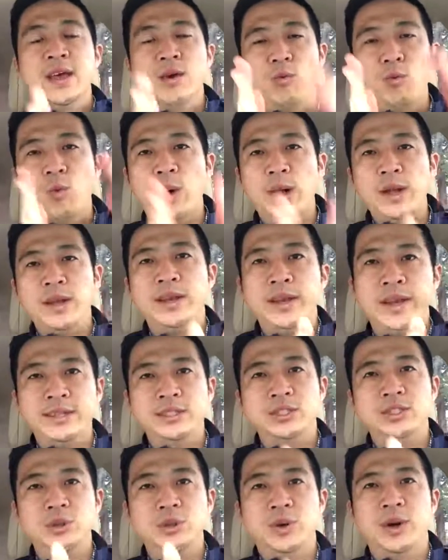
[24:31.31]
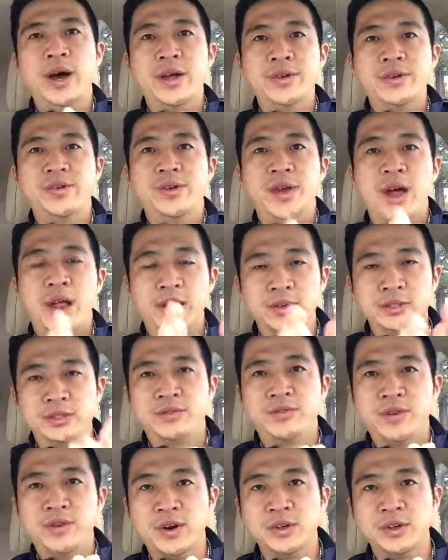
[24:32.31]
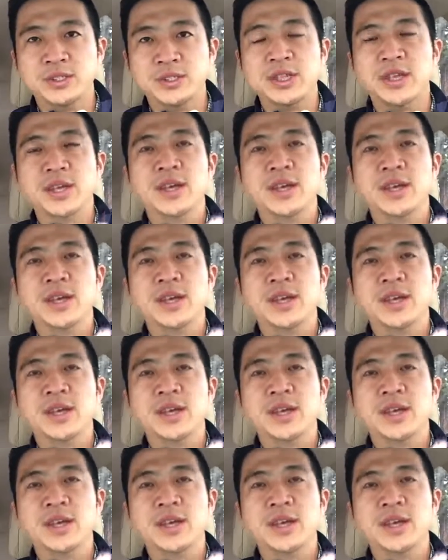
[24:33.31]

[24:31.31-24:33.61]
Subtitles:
one niche to $100 first,